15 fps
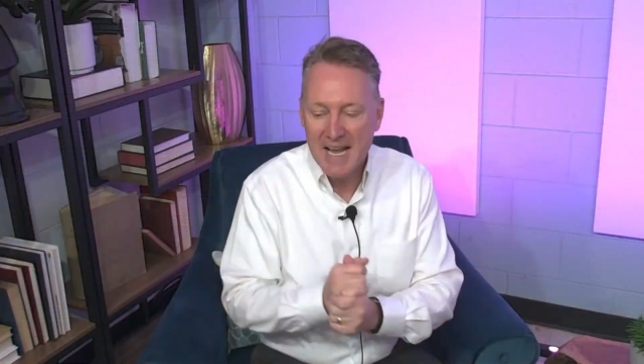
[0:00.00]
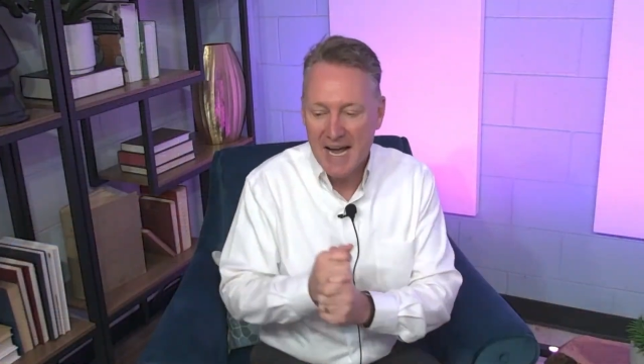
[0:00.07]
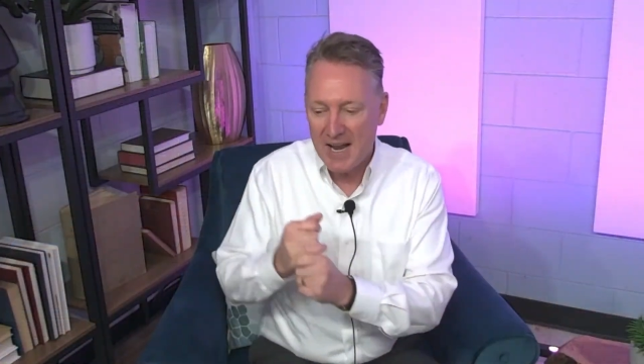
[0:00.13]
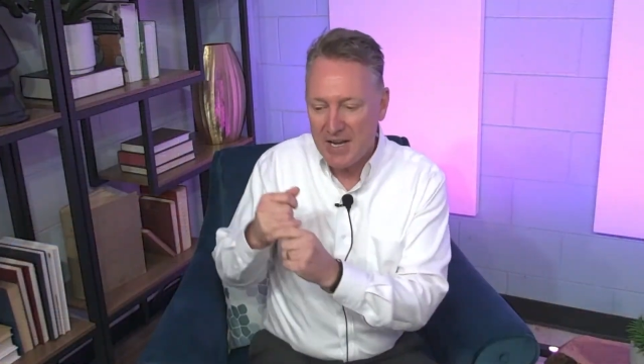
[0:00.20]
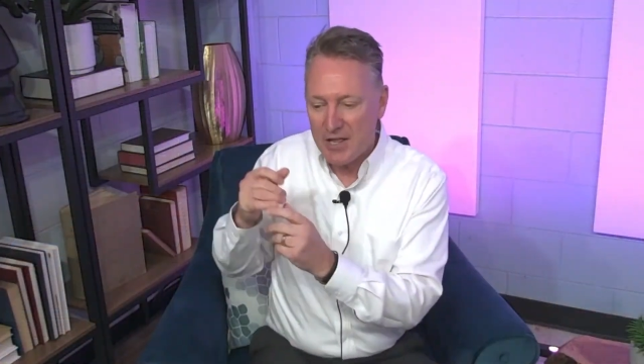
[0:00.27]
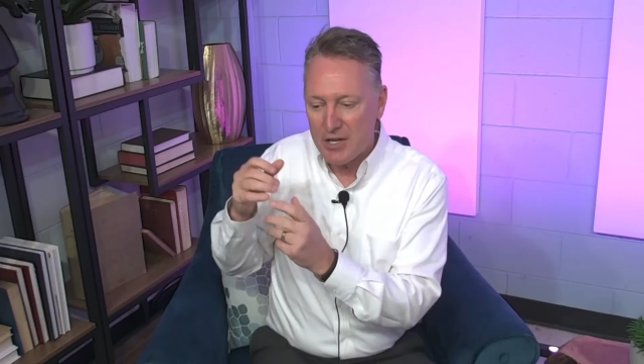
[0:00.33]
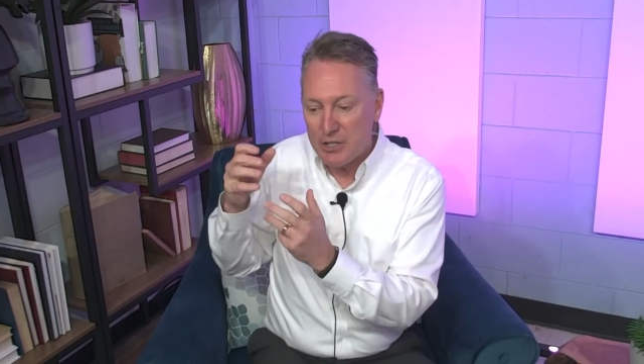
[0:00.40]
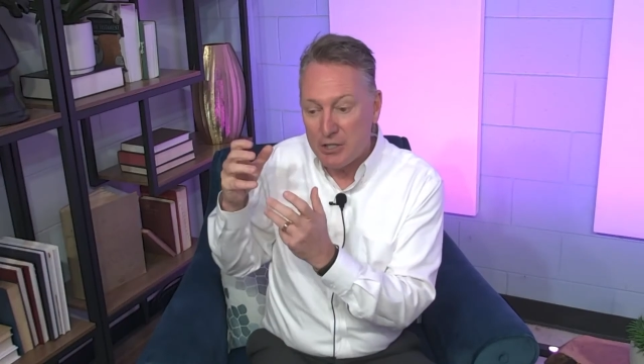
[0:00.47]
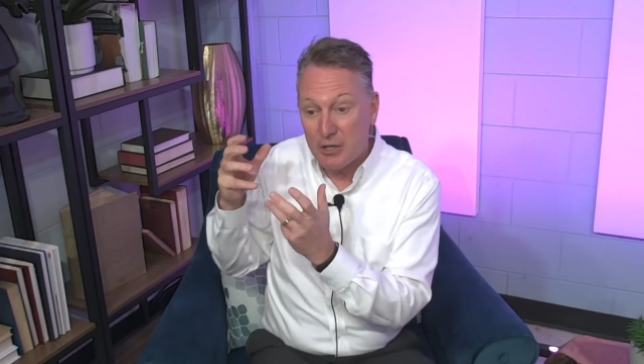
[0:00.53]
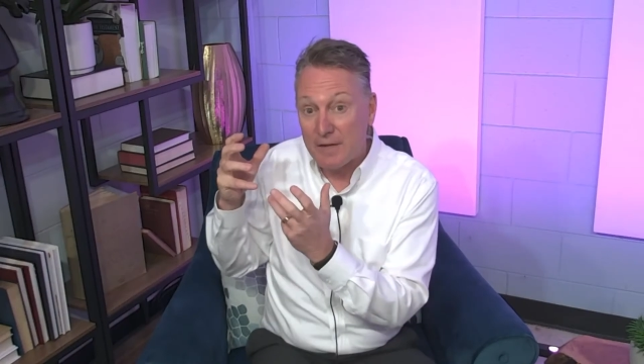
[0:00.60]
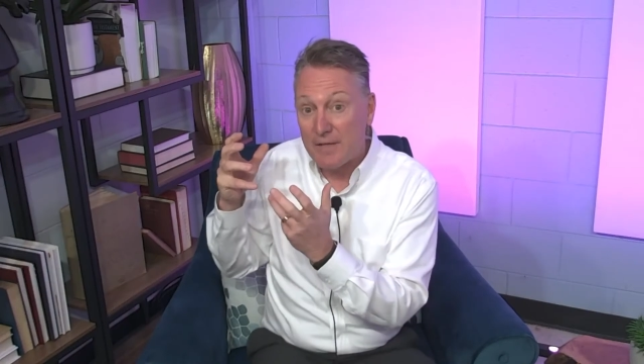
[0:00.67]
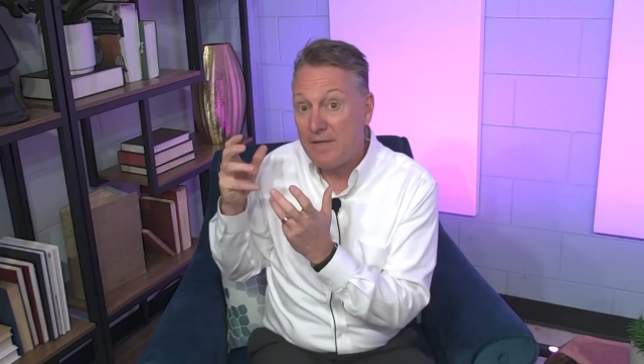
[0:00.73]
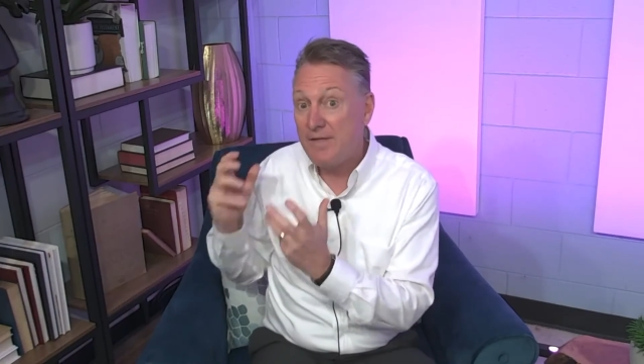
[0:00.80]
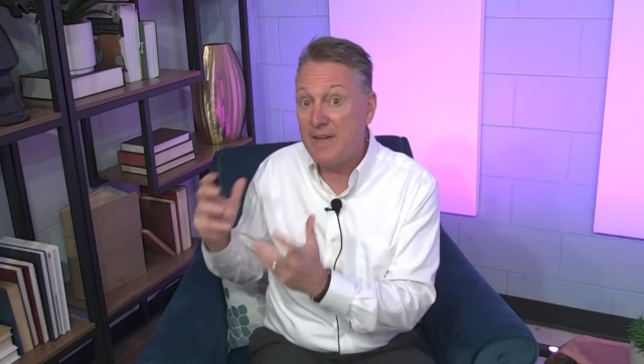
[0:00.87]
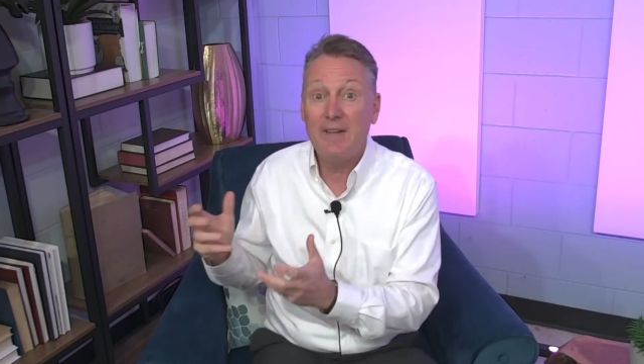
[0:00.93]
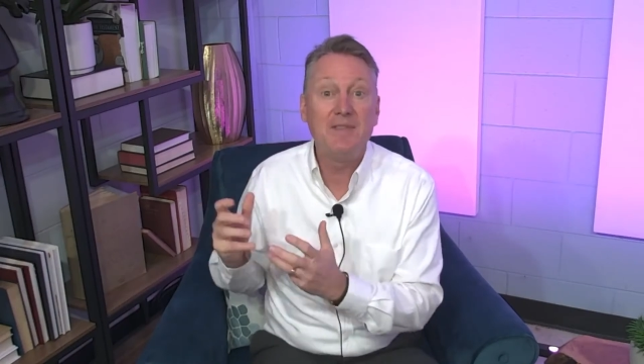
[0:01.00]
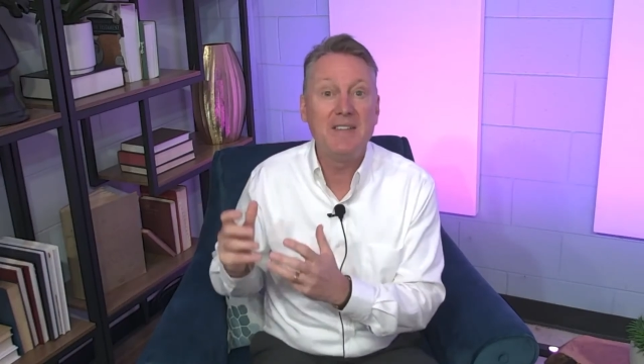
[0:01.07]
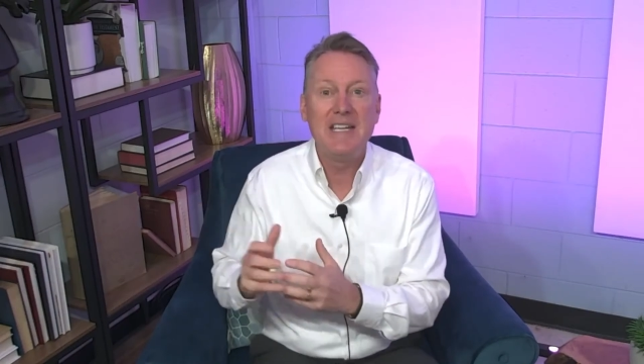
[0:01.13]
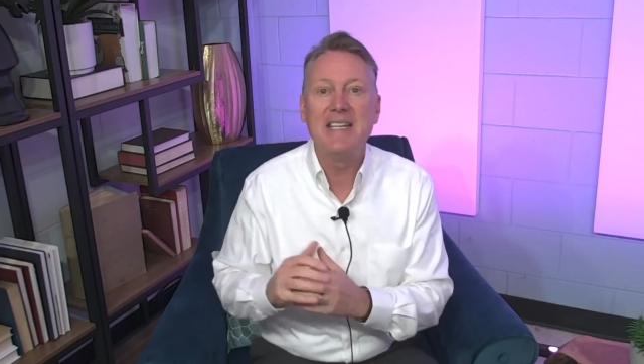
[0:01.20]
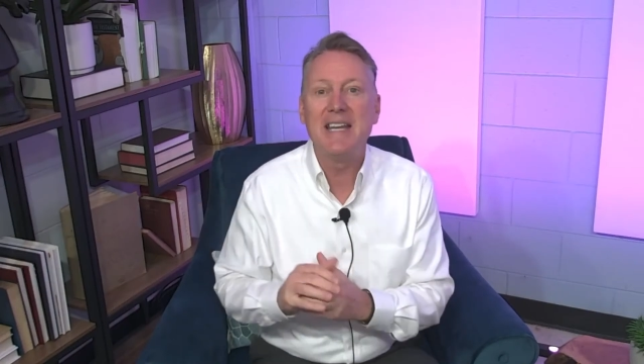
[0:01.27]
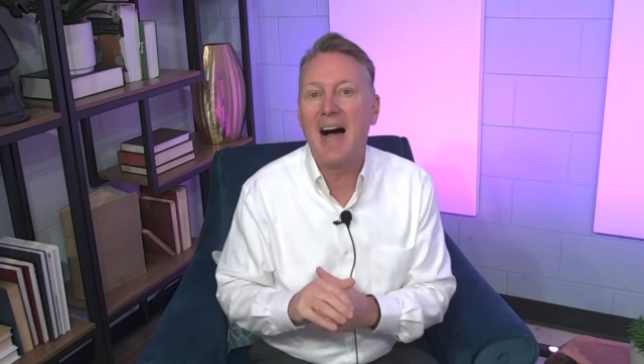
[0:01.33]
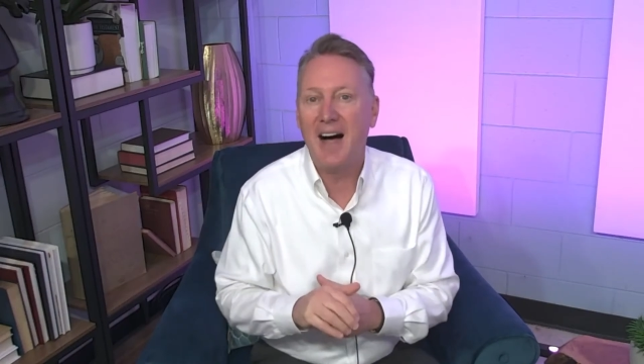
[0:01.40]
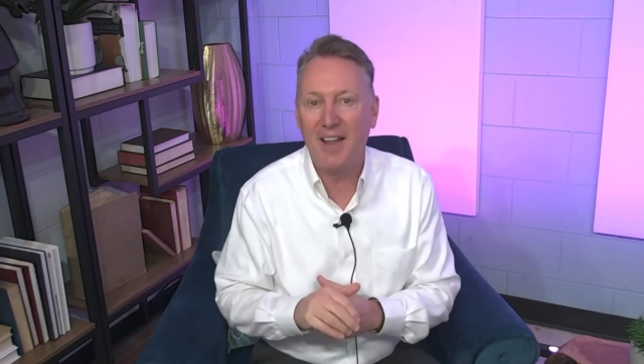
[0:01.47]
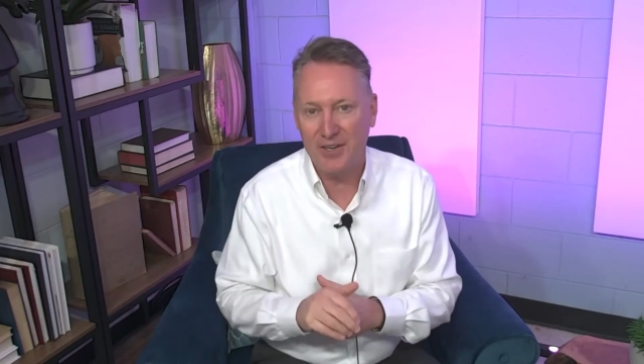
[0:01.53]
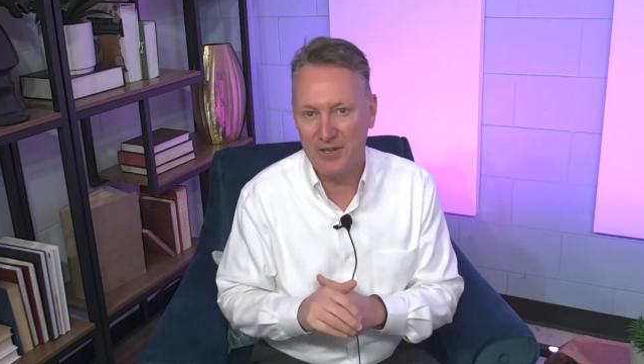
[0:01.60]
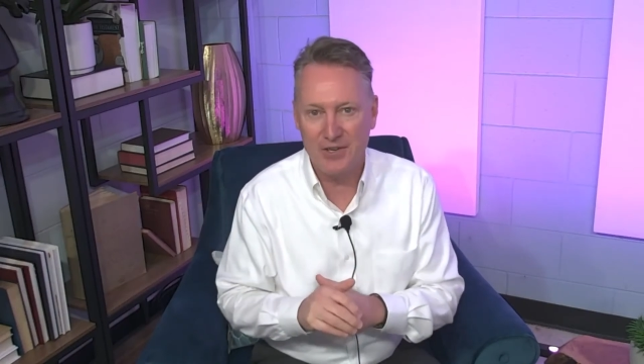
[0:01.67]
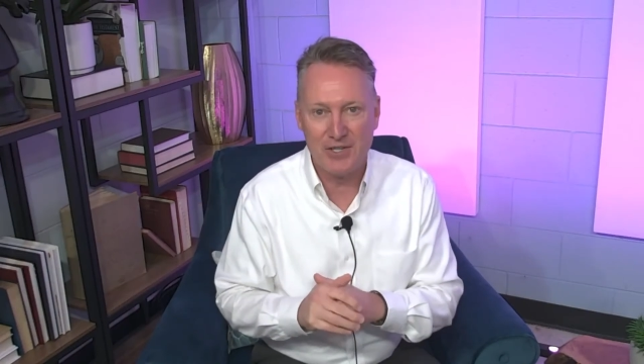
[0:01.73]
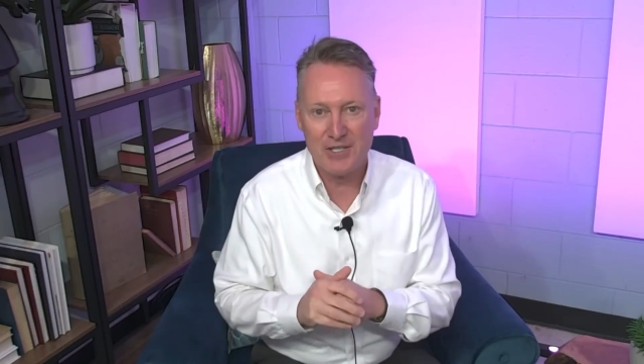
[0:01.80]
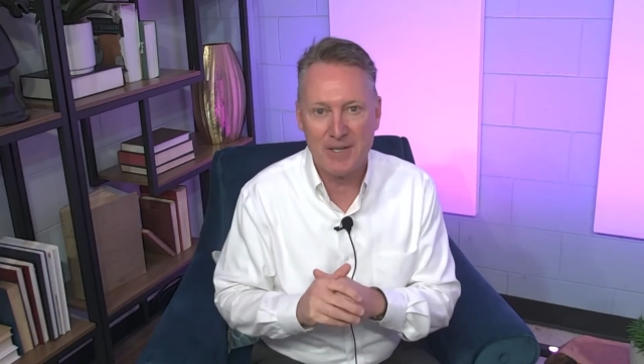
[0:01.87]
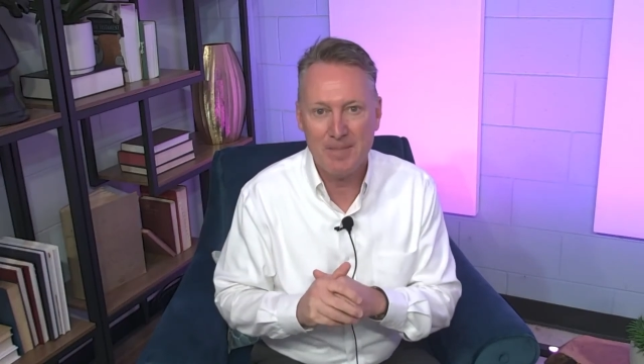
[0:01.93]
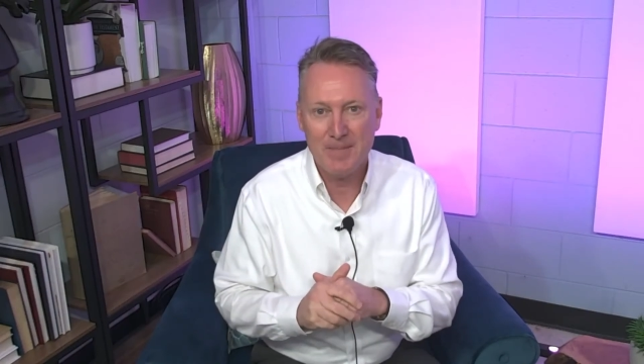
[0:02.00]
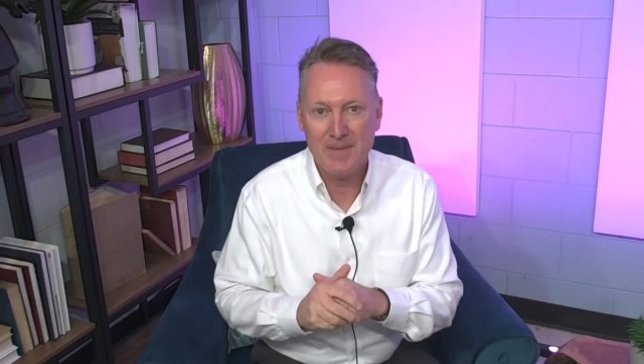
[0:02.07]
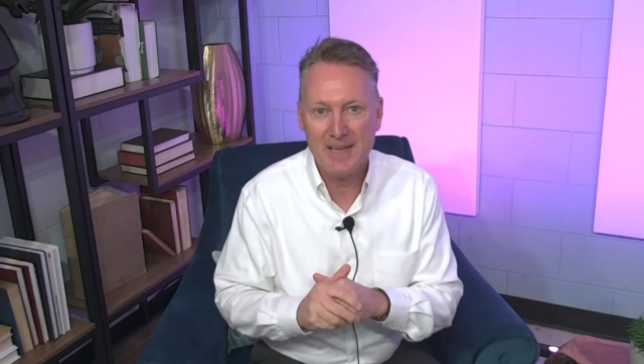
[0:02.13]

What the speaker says: Another took $50.